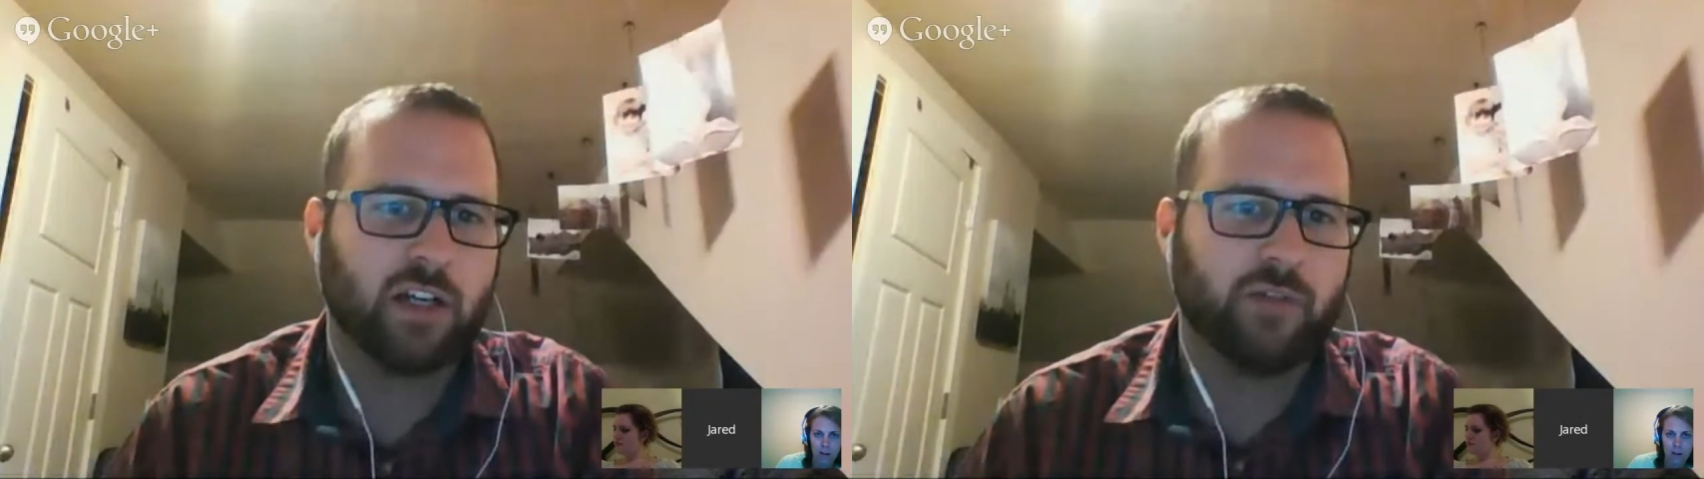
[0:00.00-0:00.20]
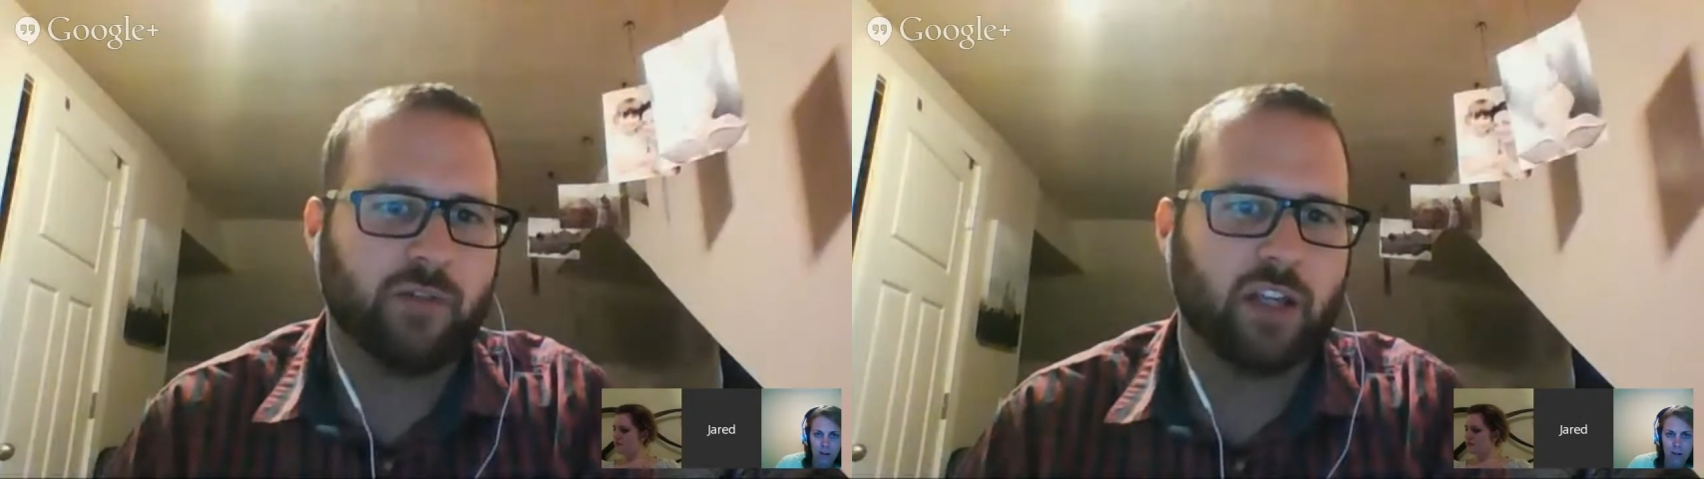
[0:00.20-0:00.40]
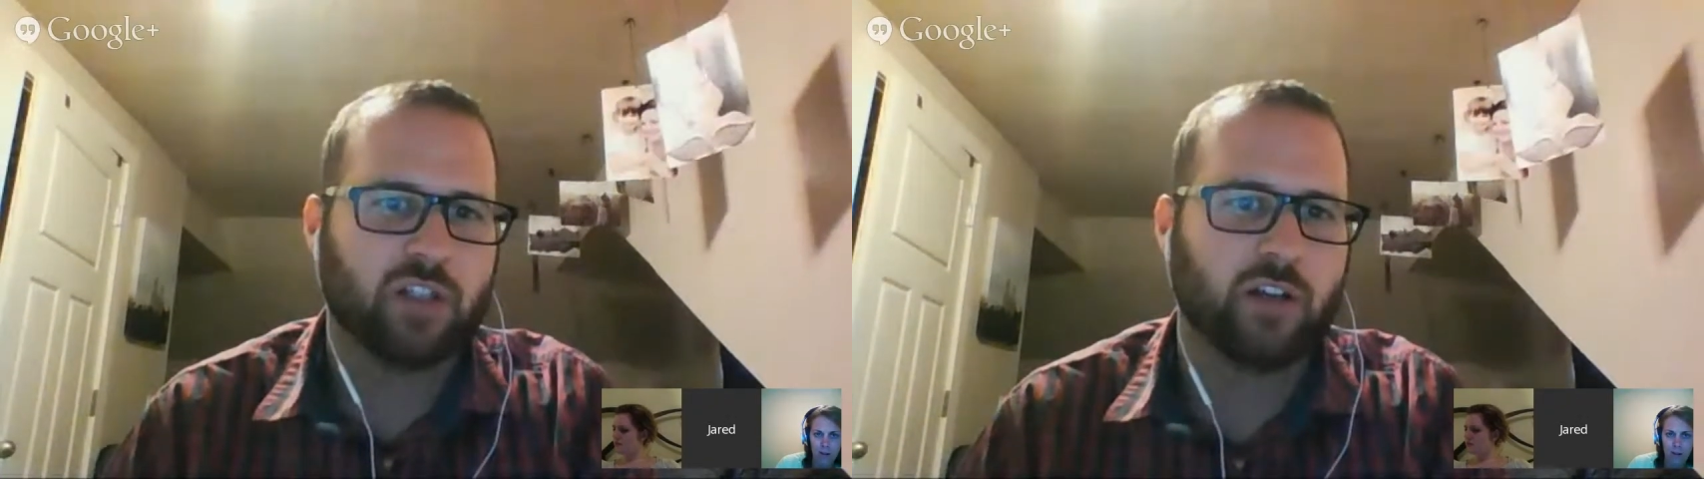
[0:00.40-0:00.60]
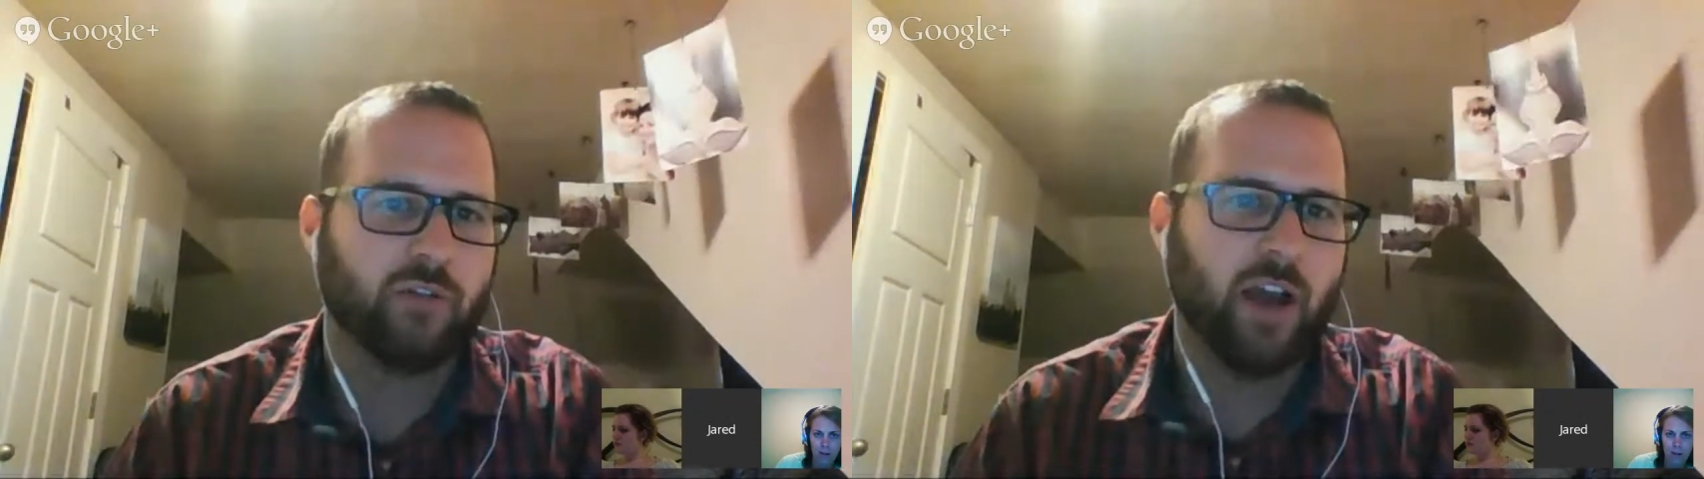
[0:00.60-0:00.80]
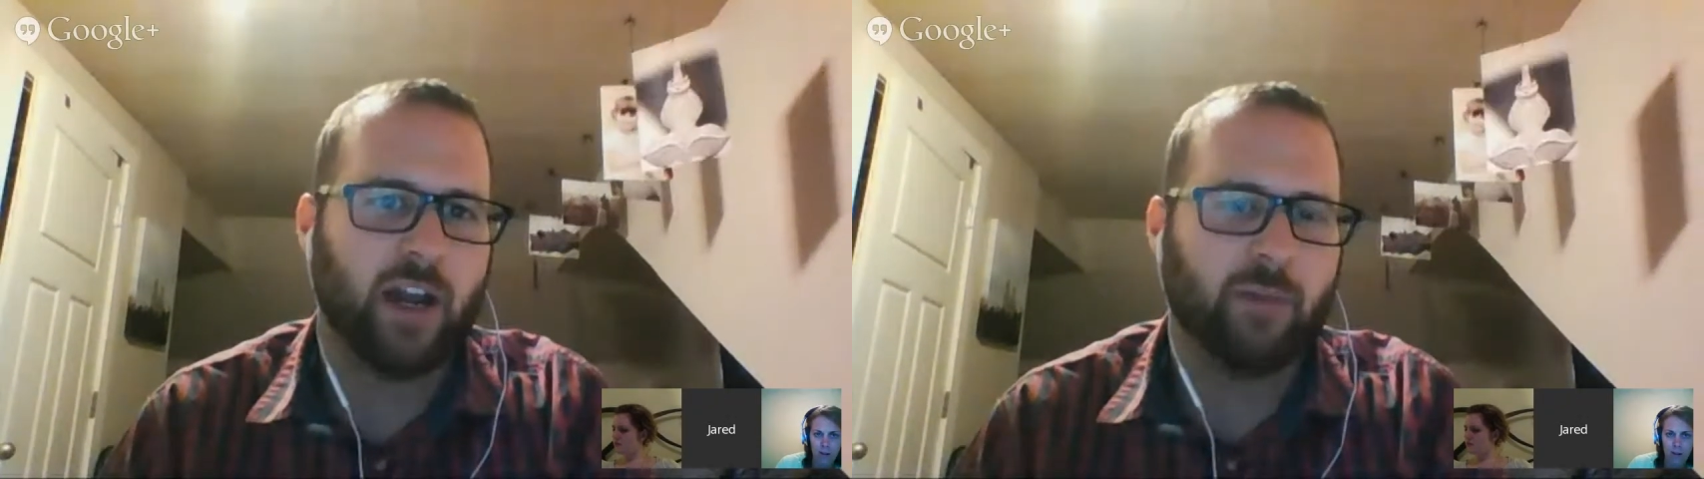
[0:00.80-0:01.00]
divided
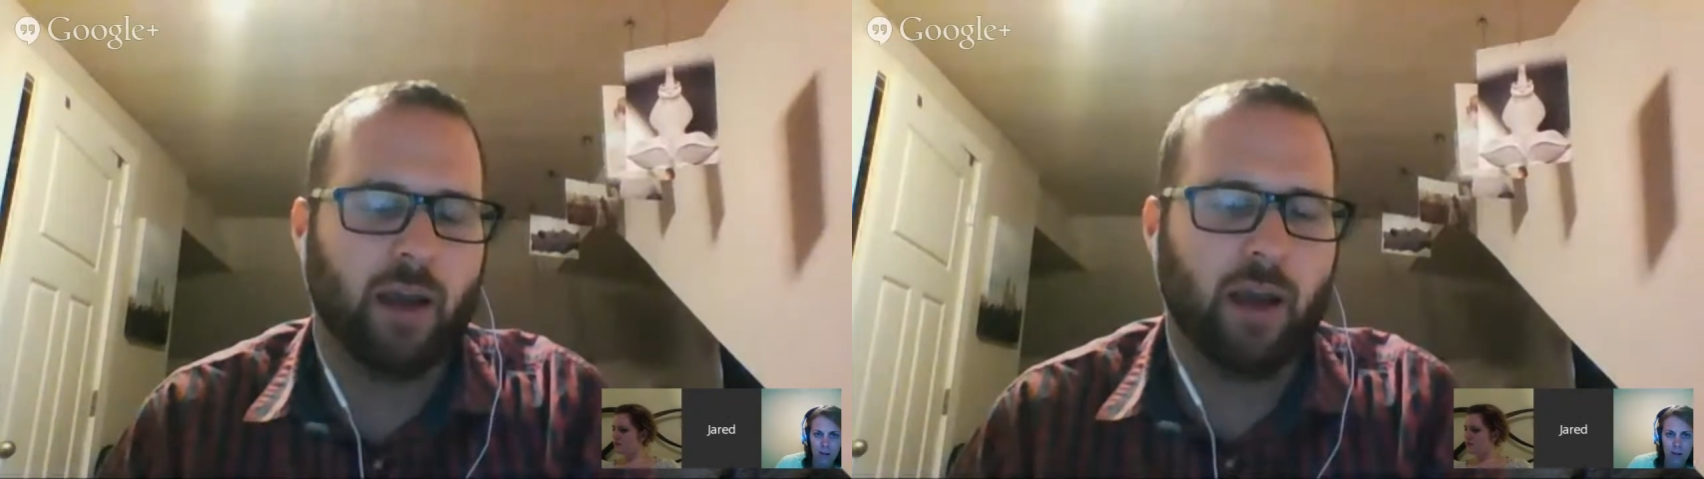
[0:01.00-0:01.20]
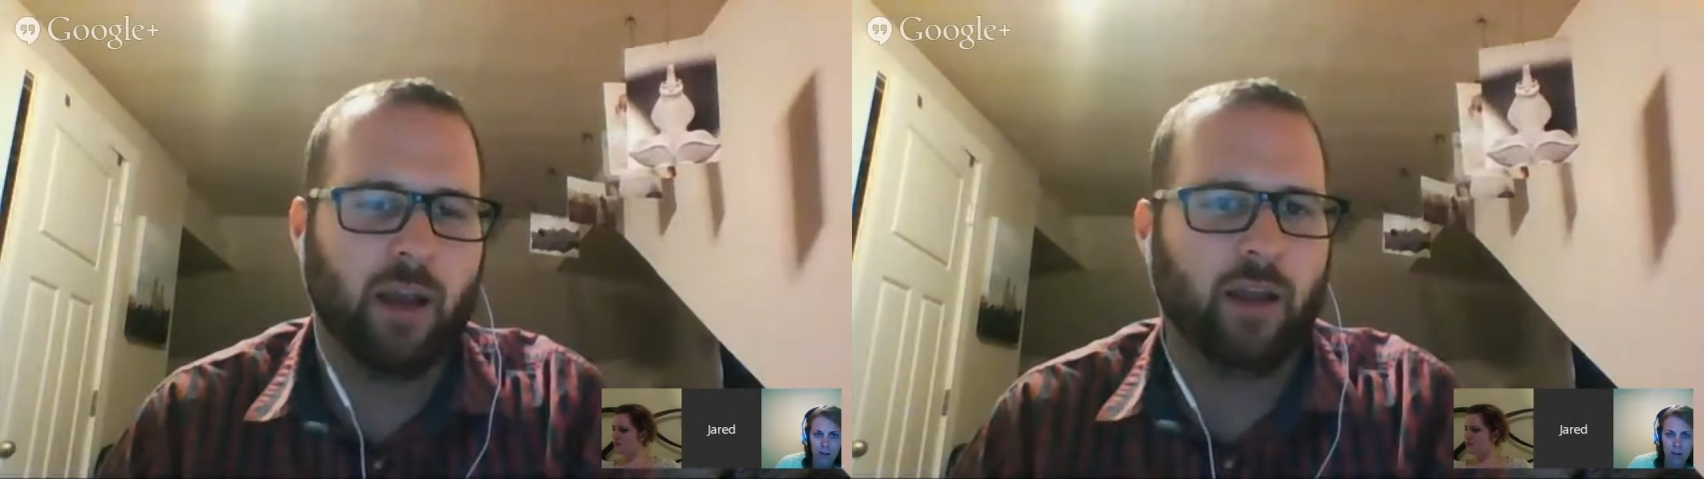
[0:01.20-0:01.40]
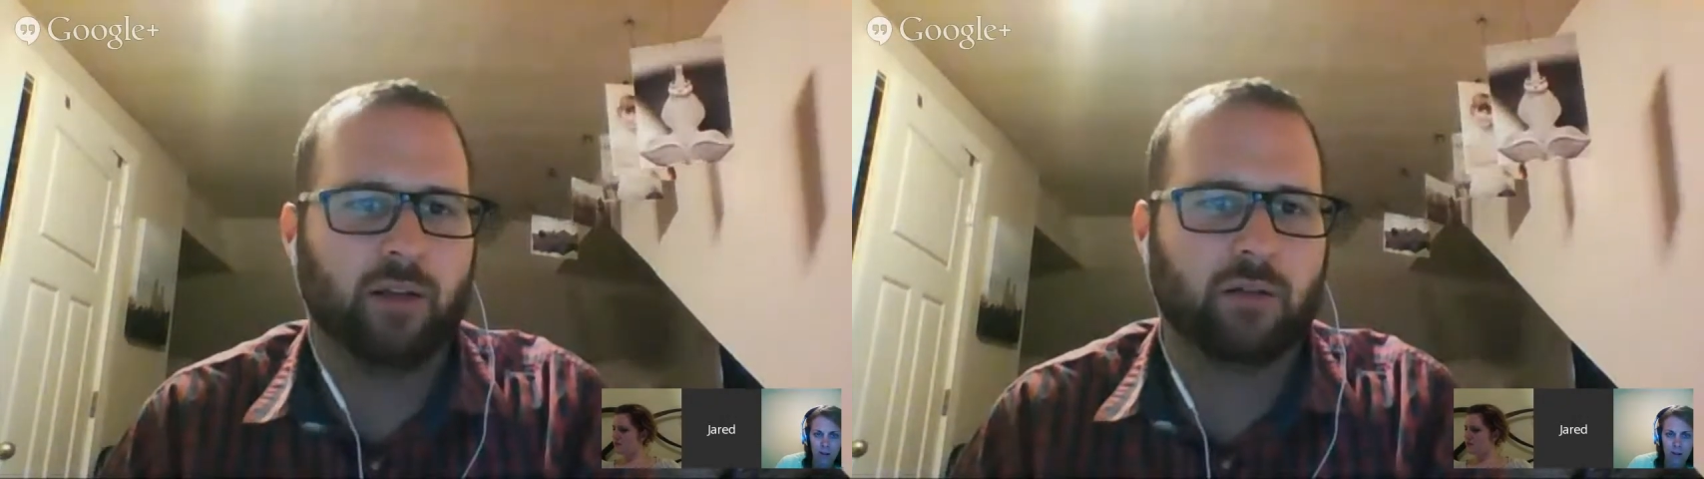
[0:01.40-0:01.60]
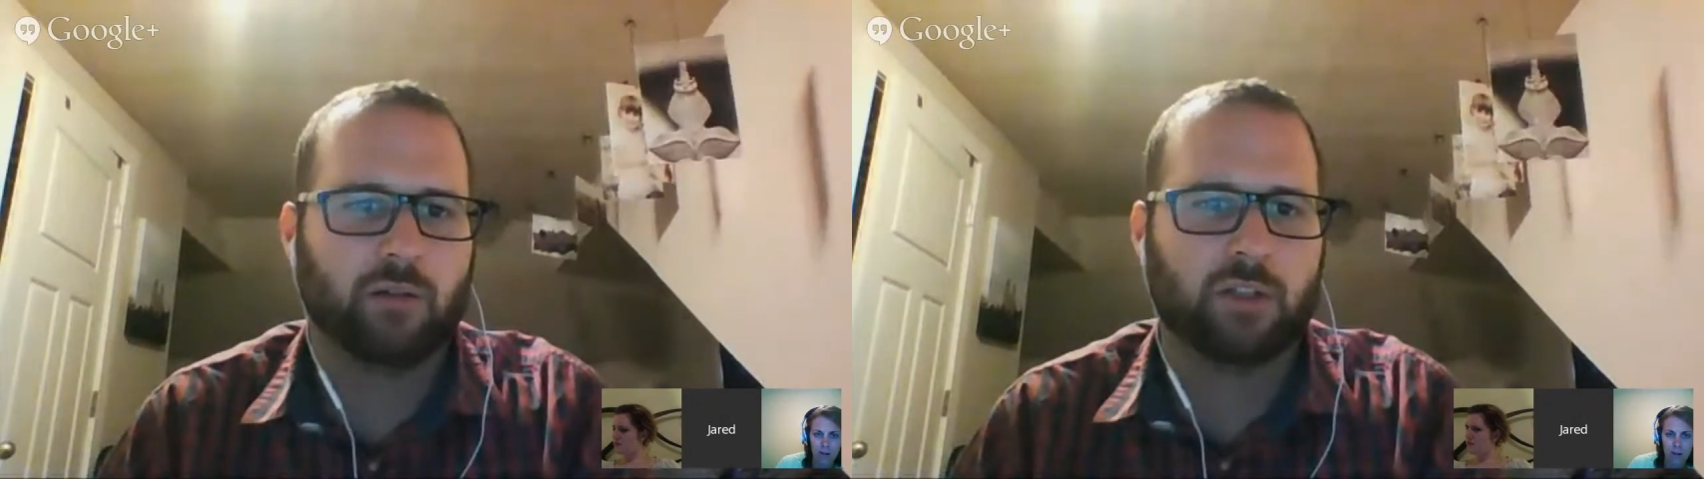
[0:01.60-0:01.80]
by square root